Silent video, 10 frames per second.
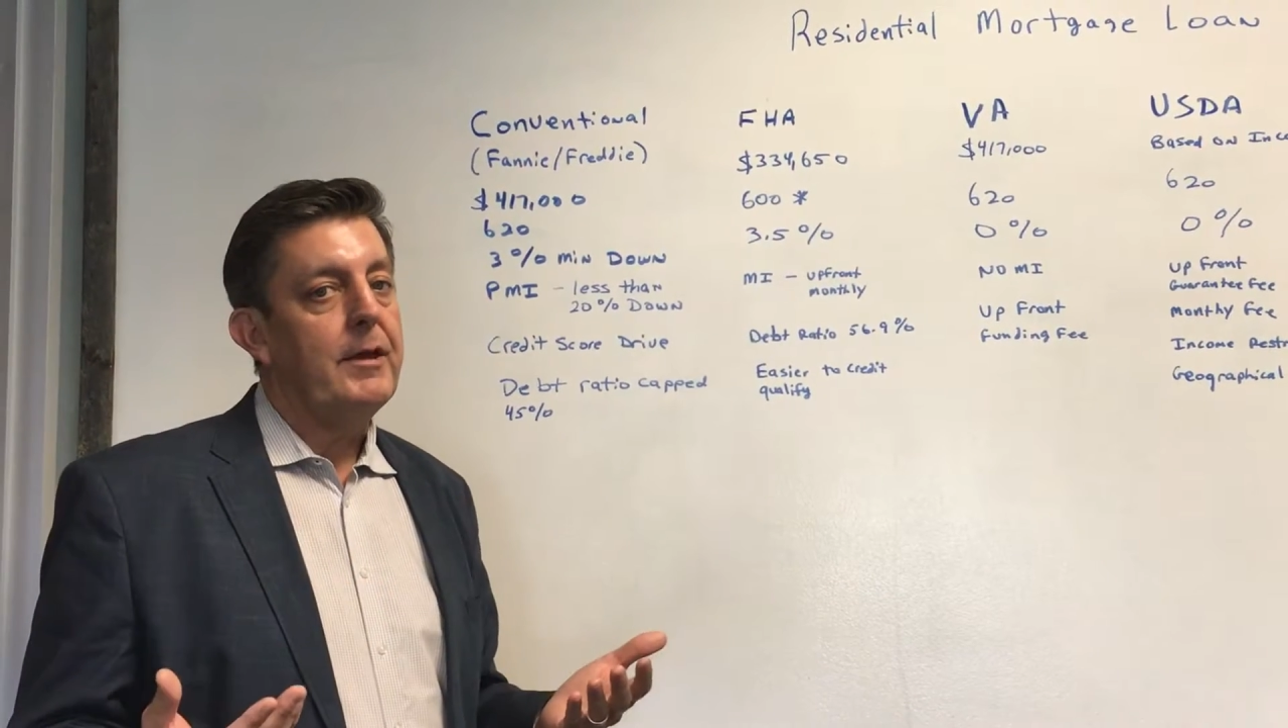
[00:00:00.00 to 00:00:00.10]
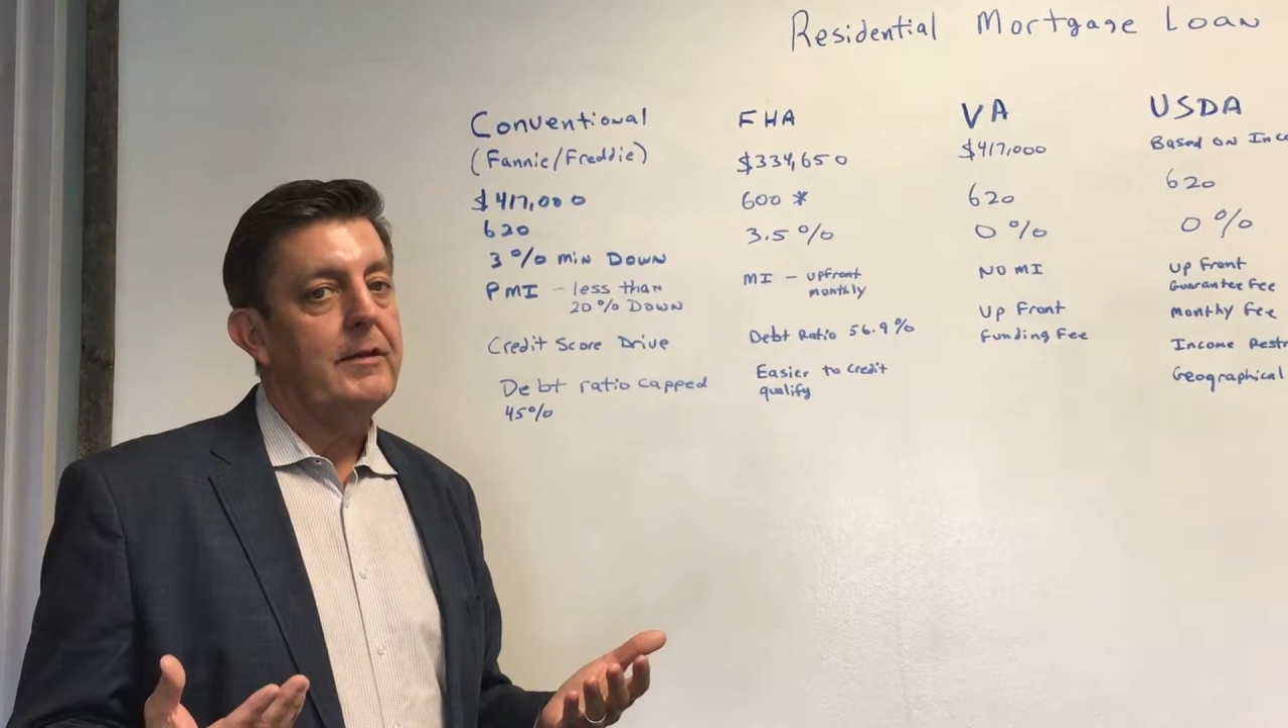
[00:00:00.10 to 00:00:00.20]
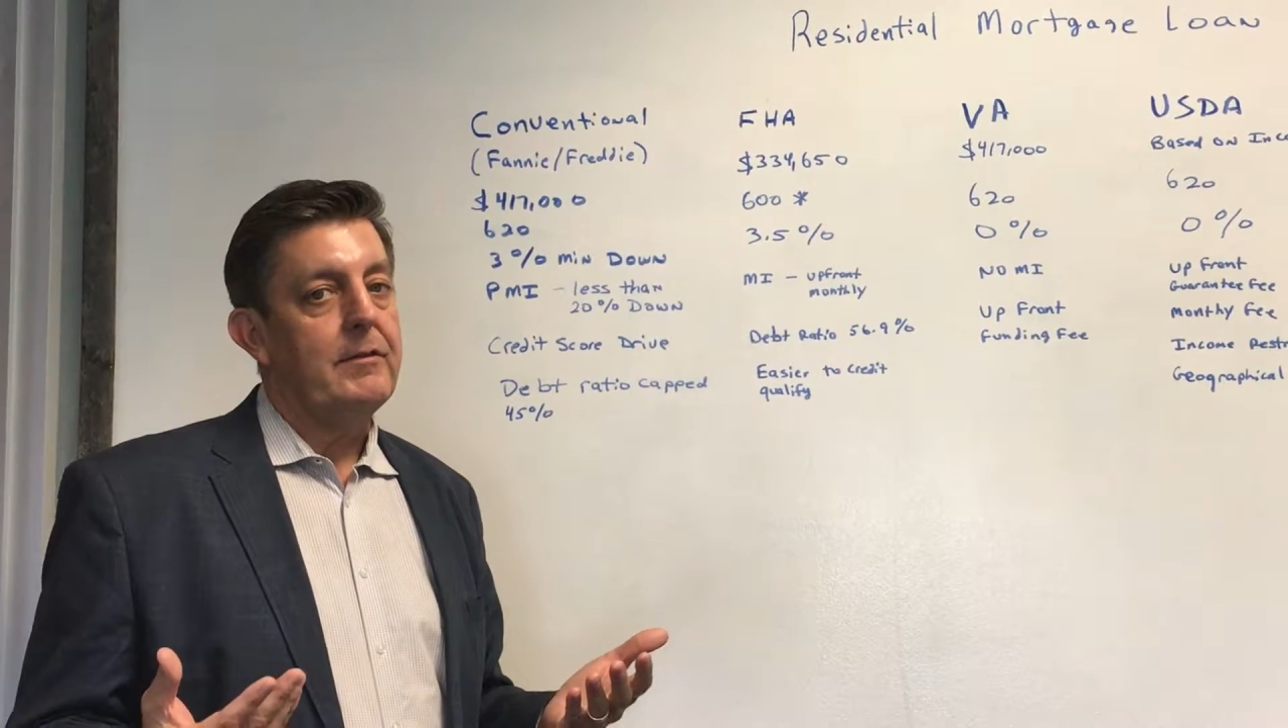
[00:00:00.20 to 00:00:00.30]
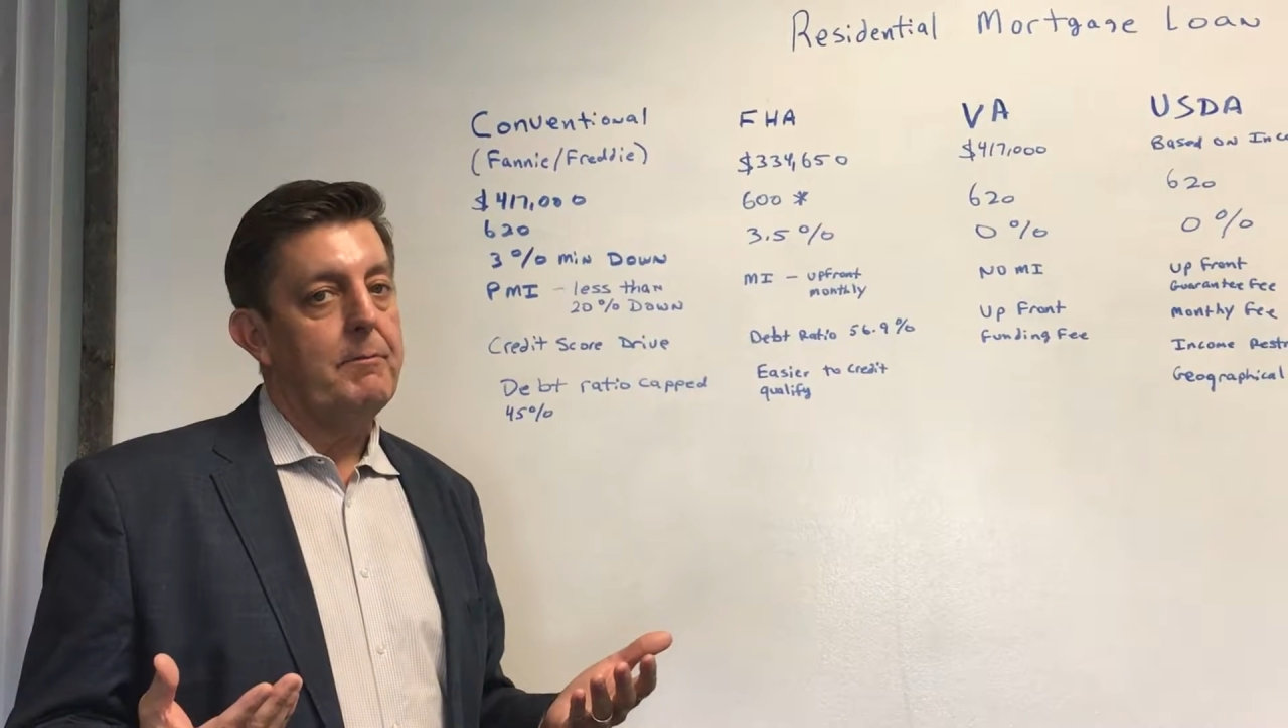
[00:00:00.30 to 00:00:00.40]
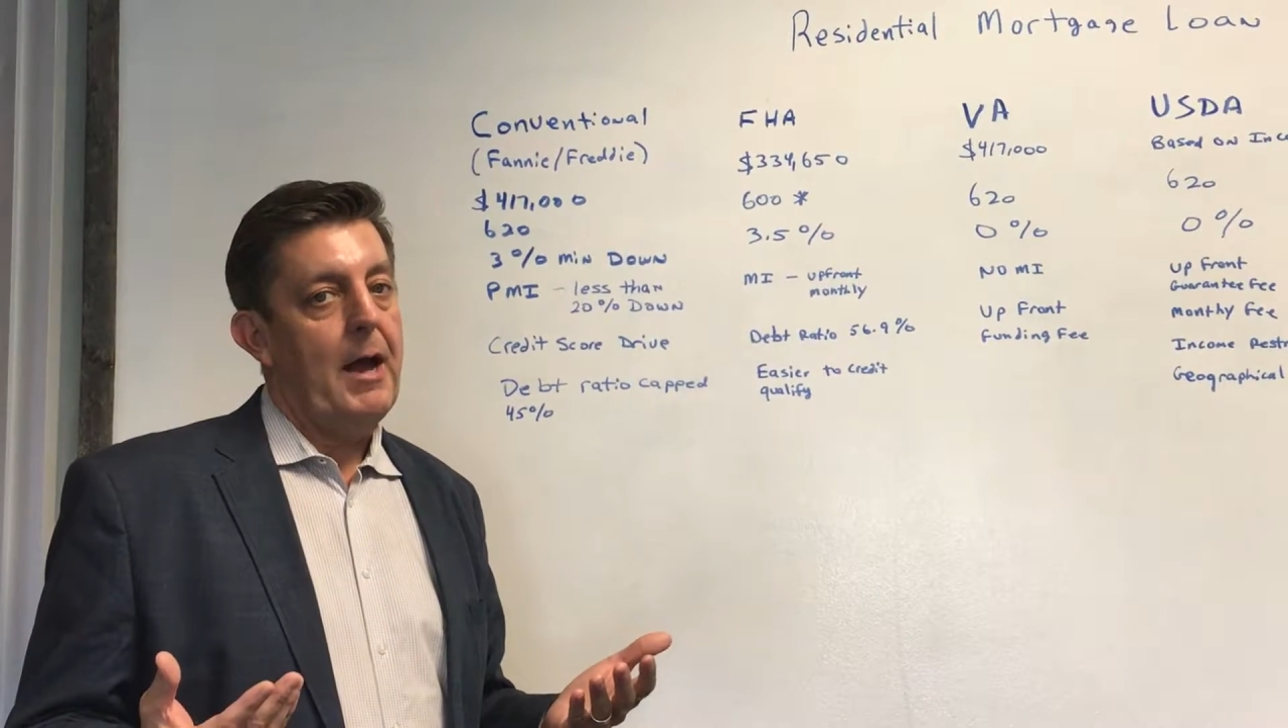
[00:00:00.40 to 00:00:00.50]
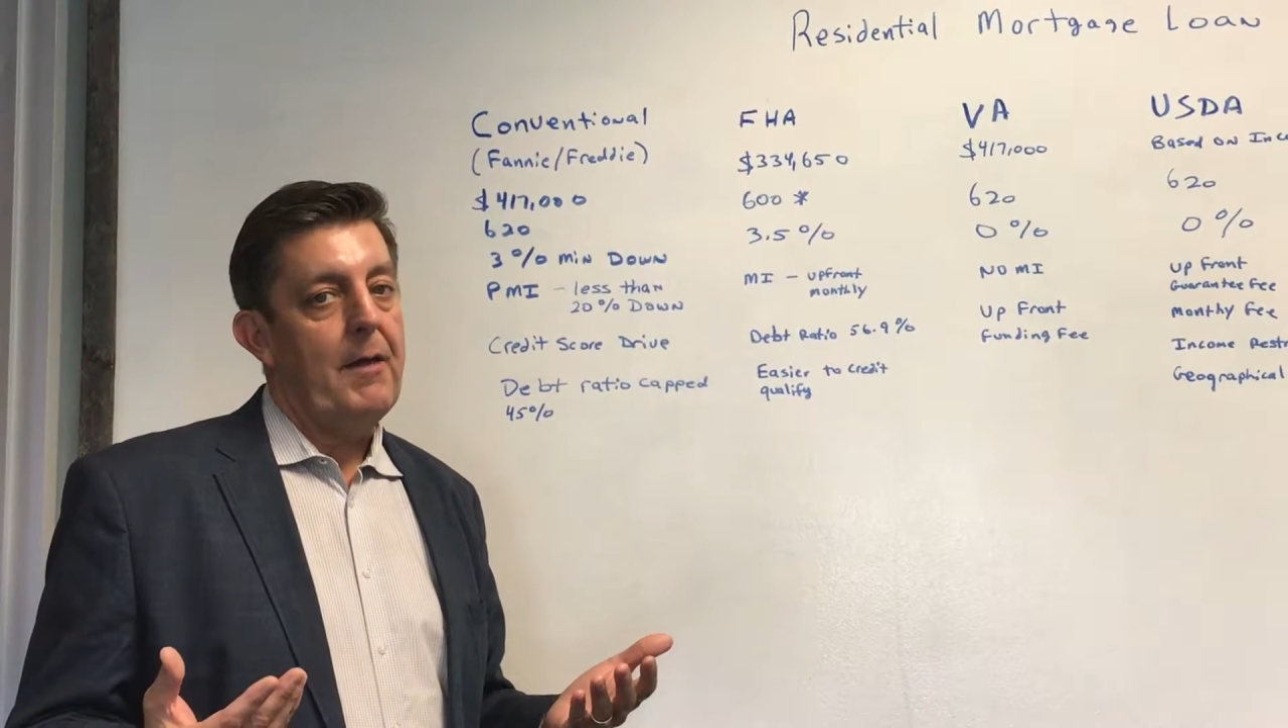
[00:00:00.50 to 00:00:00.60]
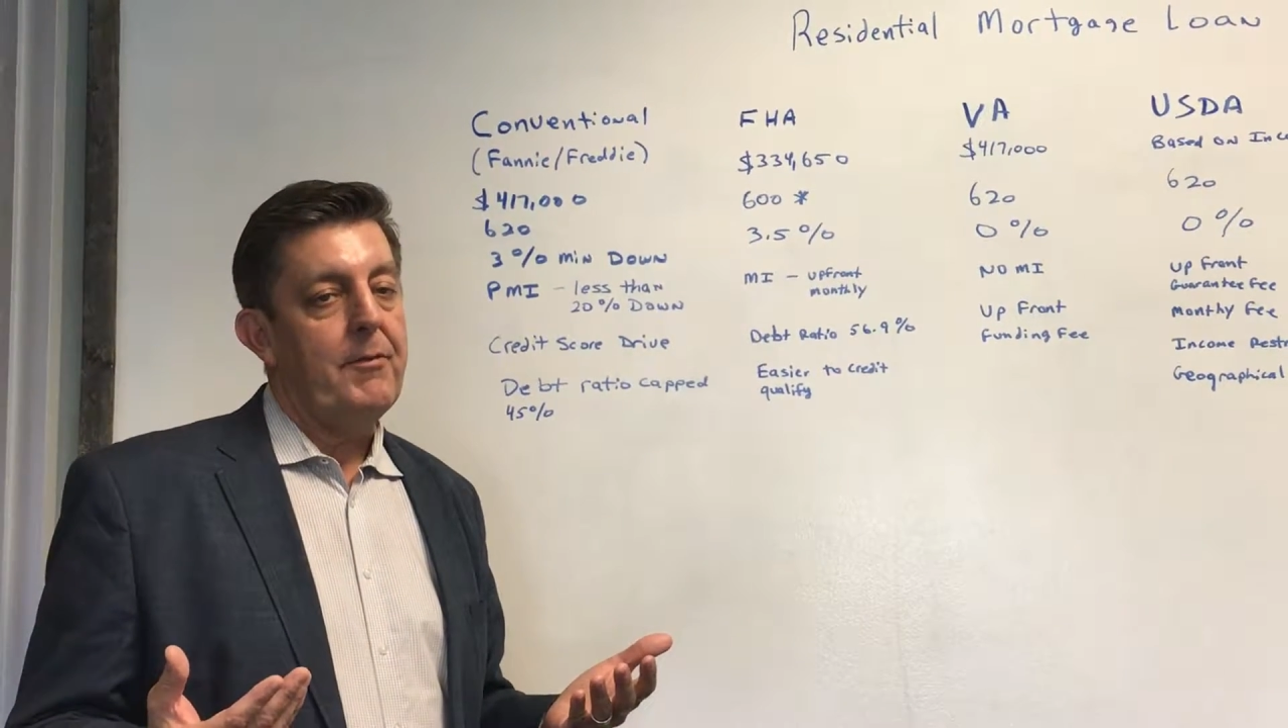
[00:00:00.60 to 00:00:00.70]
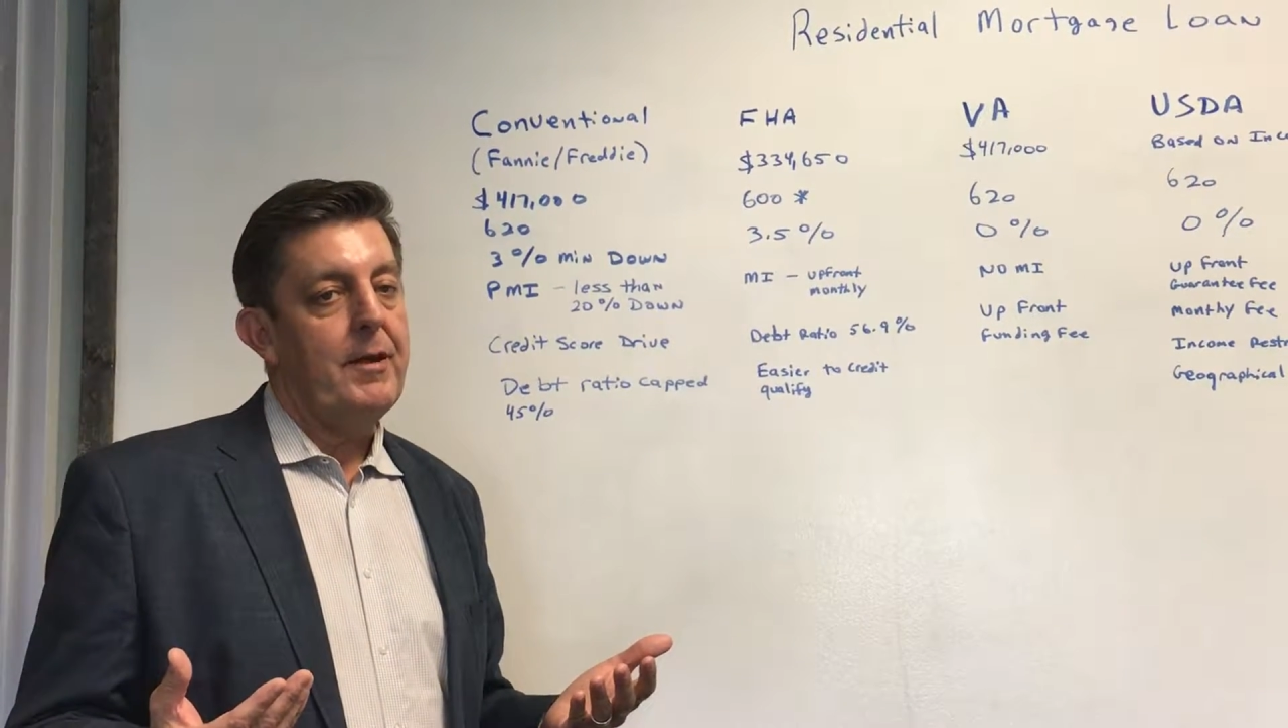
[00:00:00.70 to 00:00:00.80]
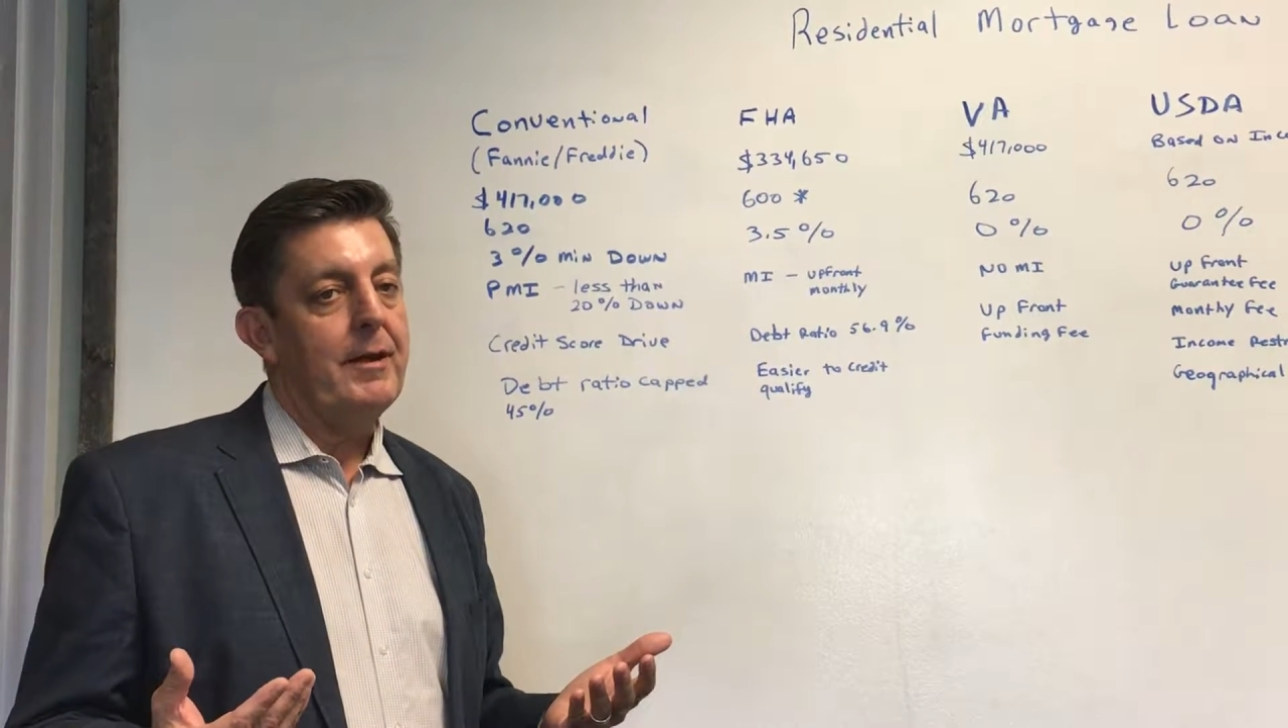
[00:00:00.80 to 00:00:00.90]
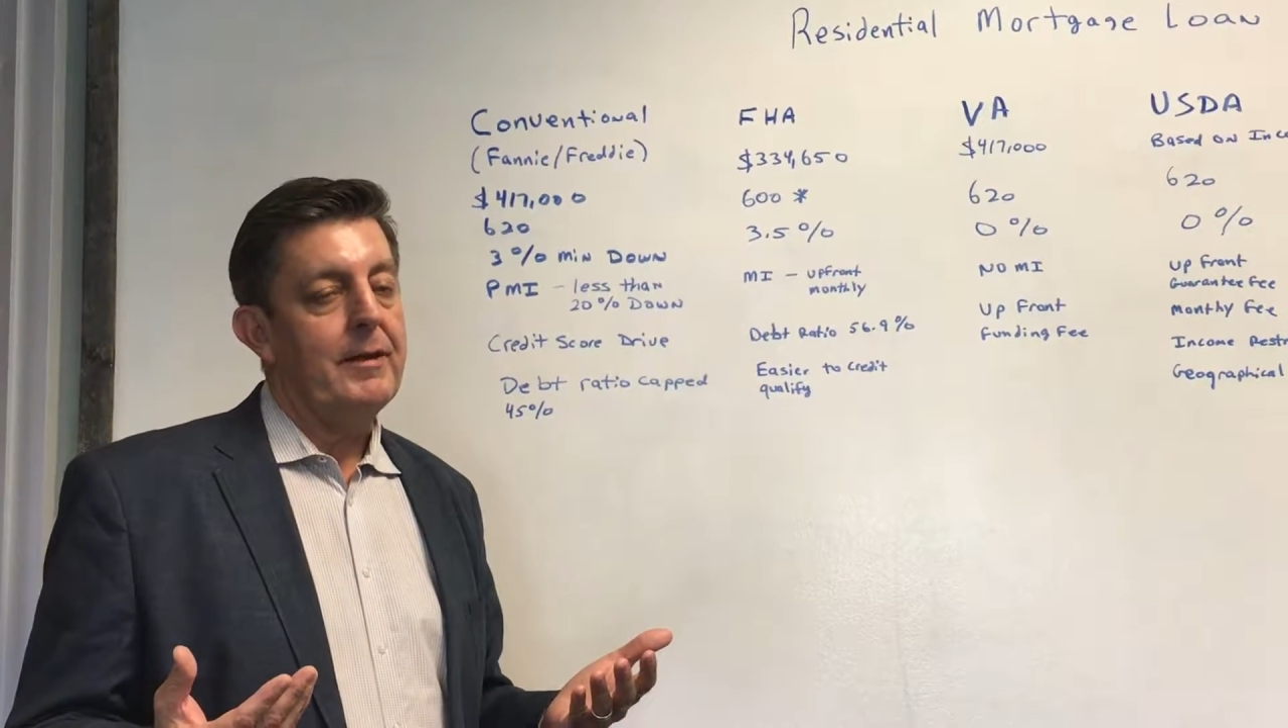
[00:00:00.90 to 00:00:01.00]
think it's a
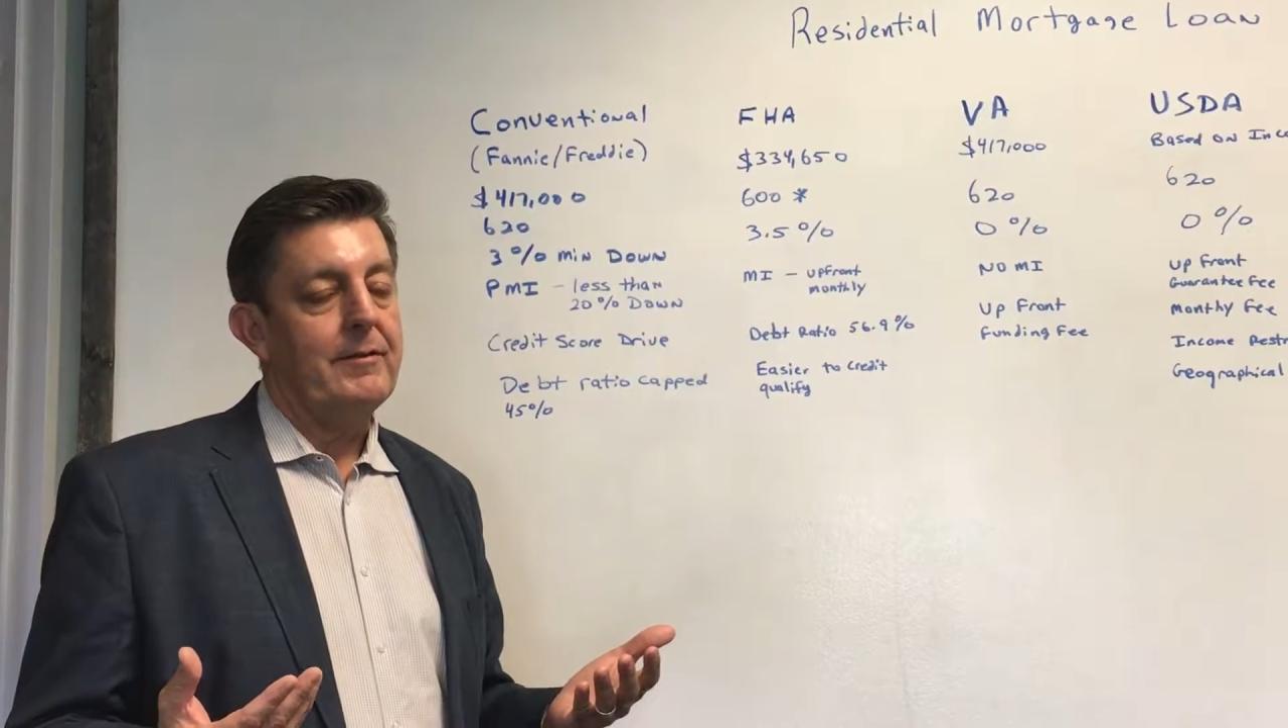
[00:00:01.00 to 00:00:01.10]
bad thing.